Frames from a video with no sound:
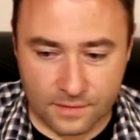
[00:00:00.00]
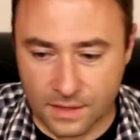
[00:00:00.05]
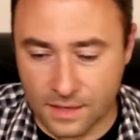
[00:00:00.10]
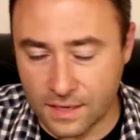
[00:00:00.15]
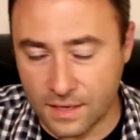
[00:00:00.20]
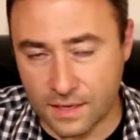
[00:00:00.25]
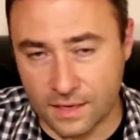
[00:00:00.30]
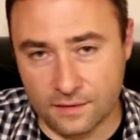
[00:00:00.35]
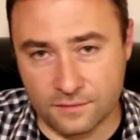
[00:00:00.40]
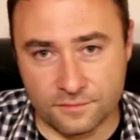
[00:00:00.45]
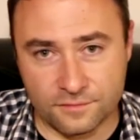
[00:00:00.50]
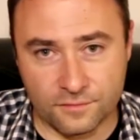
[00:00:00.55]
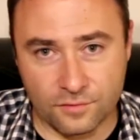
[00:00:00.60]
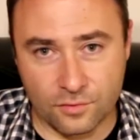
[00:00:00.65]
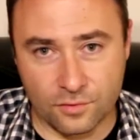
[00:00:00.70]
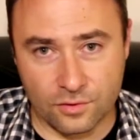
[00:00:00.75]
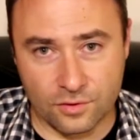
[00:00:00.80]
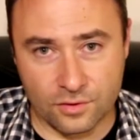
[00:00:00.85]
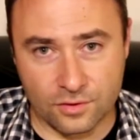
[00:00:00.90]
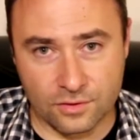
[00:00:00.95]
and
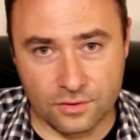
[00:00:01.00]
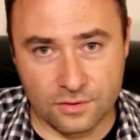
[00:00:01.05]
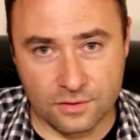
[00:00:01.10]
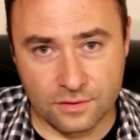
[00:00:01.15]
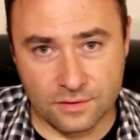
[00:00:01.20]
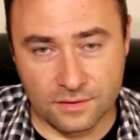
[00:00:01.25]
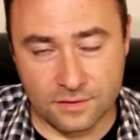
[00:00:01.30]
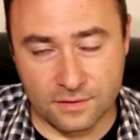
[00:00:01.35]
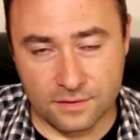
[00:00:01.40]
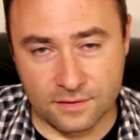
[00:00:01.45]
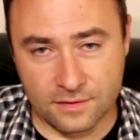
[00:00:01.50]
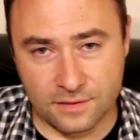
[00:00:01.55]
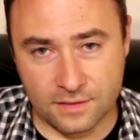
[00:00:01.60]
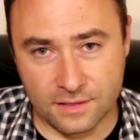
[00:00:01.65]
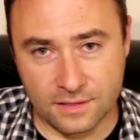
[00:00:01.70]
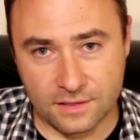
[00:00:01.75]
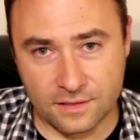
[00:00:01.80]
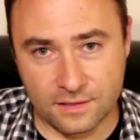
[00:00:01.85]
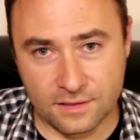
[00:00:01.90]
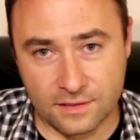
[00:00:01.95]
for
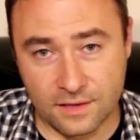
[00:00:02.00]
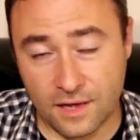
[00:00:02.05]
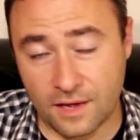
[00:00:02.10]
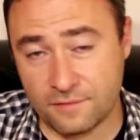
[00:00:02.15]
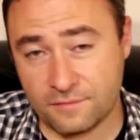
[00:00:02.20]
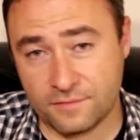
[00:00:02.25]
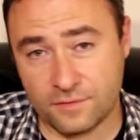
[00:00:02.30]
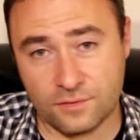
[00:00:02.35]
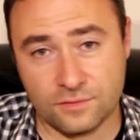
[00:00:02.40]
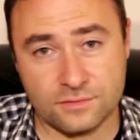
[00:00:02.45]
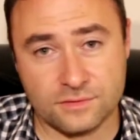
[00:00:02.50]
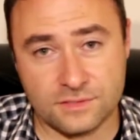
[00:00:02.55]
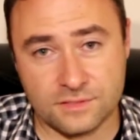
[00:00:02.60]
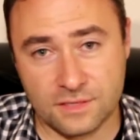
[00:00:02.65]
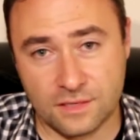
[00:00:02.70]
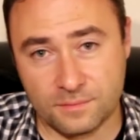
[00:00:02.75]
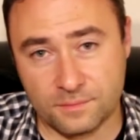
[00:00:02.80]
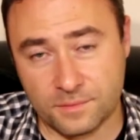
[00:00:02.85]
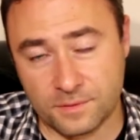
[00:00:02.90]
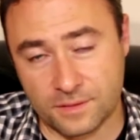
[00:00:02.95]
the iPhones,
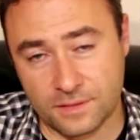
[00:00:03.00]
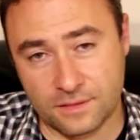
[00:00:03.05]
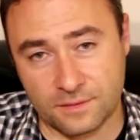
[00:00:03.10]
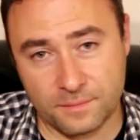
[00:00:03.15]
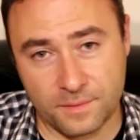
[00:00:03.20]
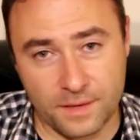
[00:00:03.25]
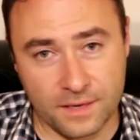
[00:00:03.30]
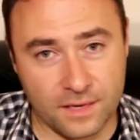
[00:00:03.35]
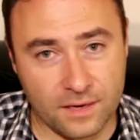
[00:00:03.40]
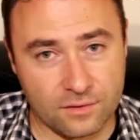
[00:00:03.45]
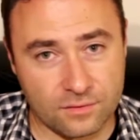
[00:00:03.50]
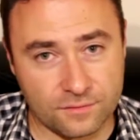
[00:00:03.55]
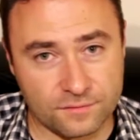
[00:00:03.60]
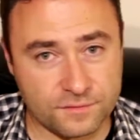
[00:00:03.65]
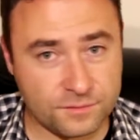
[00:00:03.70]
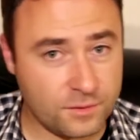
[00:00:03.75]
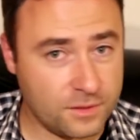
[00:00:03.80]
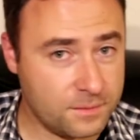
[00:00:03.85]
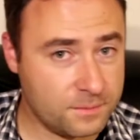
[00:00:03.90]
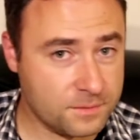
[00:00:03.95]
they'll put in a payout of
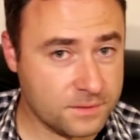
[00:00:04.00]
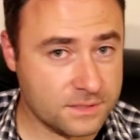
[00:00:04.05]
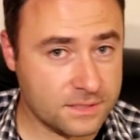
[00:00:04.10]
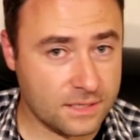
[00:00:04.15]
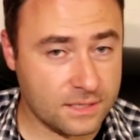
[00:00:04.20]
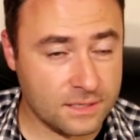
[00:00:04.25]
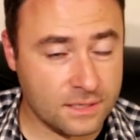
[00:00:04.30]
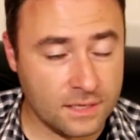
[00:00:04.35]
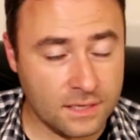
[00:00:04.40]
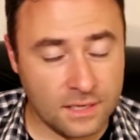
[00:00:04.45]
20%.